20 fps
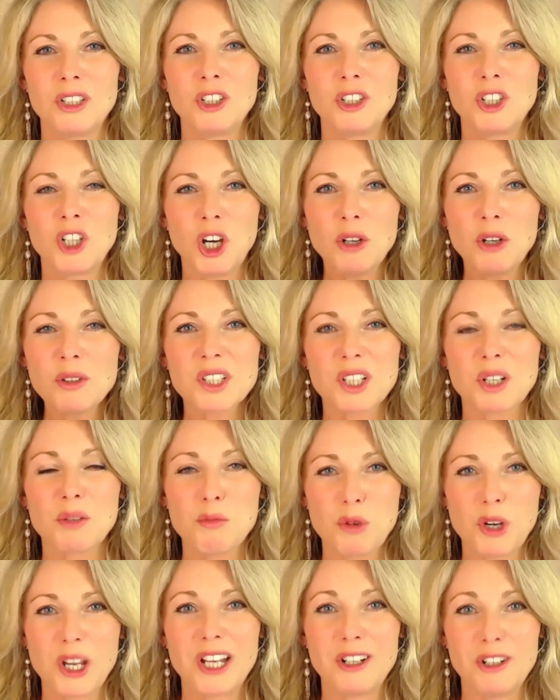go
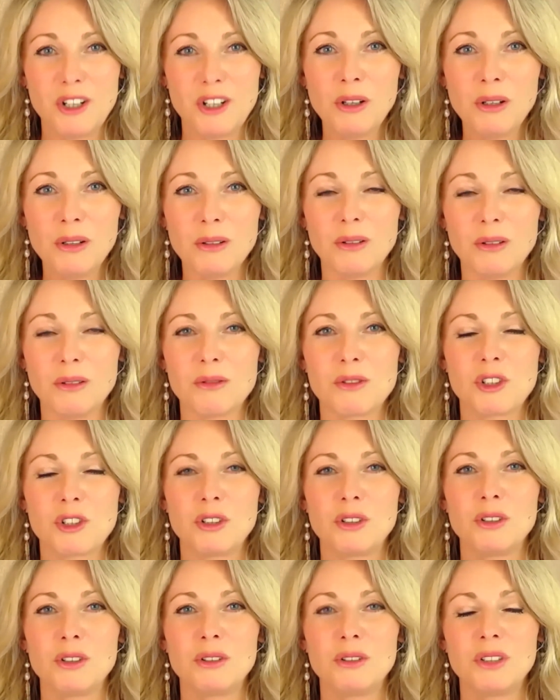somewhere new,
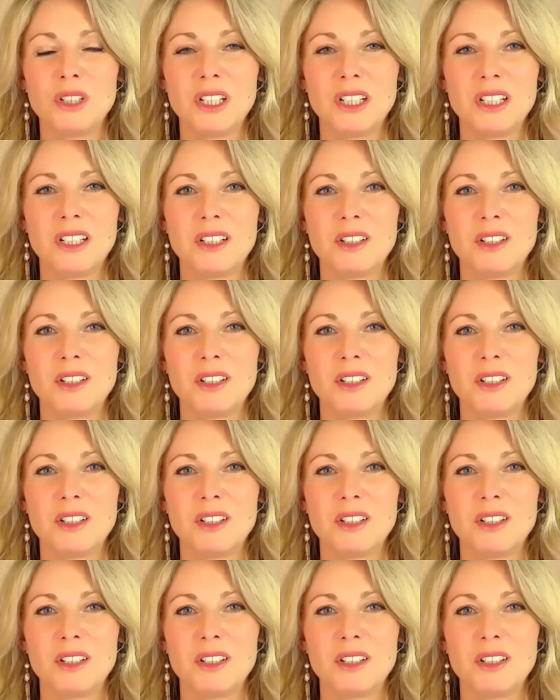to